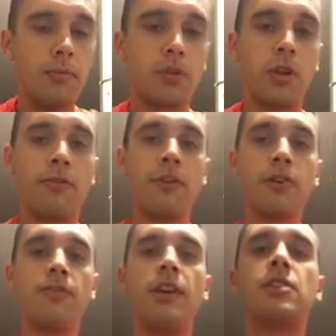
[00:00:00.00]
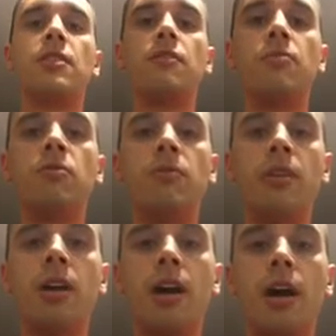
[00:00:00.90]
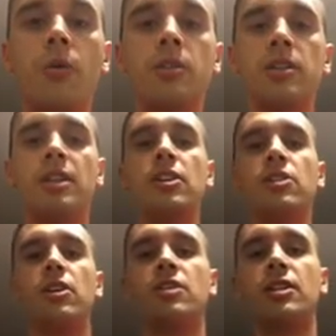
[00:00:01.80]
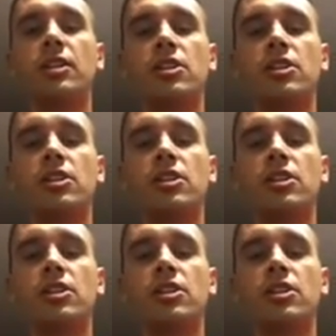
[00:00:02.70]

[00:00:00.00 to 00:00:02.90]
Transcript: So the first phase of the movement was the t-shirts, and